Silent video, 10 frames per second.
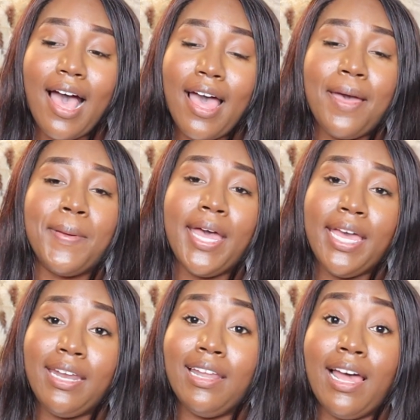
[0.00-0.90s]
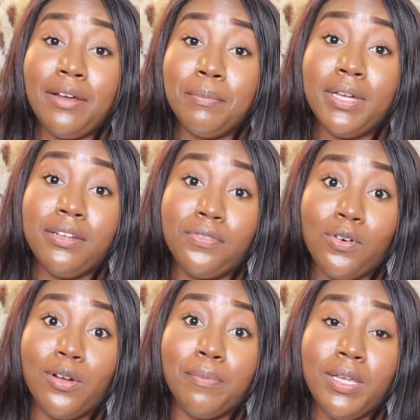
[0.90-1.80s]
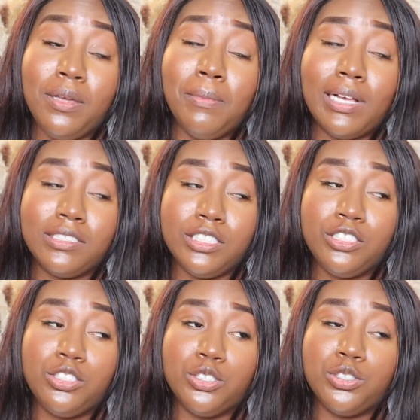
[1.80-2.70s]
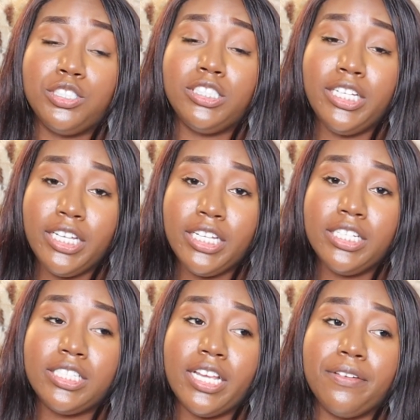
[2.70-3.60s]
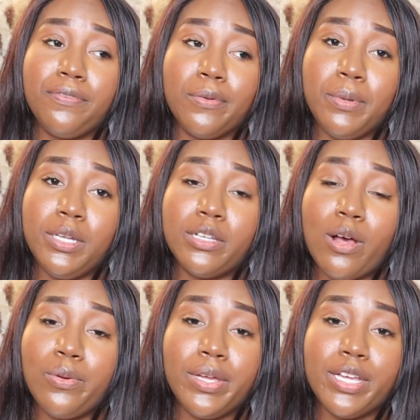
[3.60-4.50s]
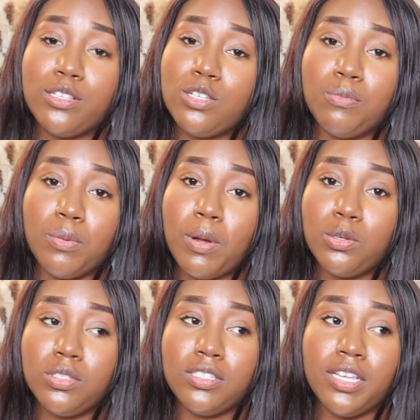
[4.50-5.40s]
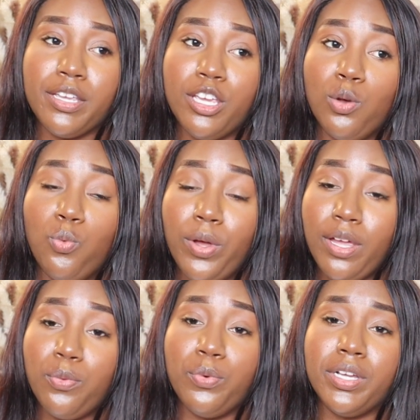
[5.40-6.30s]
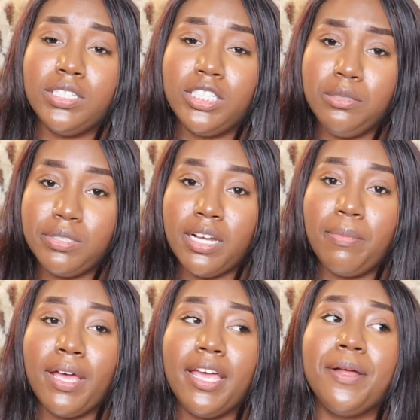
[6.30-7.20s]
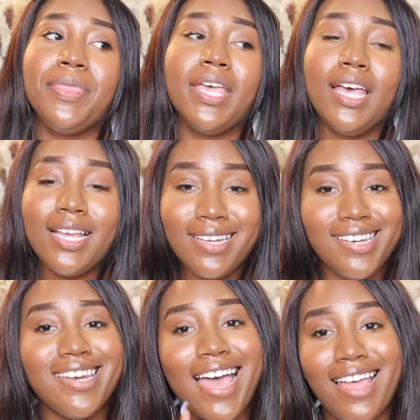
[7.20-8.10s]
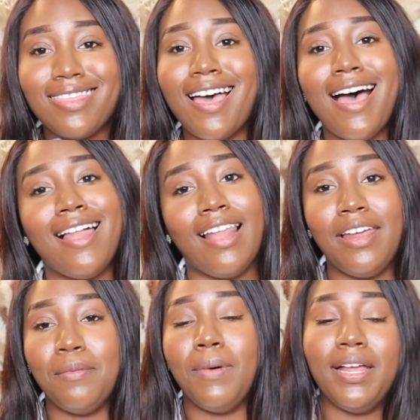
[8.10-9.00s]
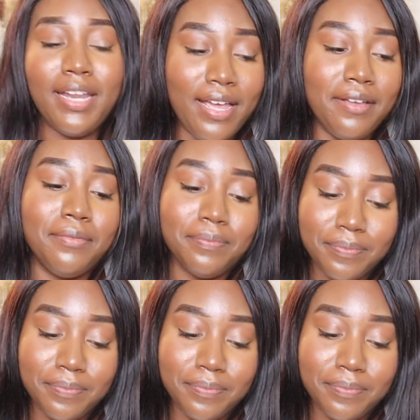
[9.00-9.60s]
I paid a lot of money for me and my sister's tickets and for me to only get to mimosas and get wet with cheap champagne. Not the highlight of my day.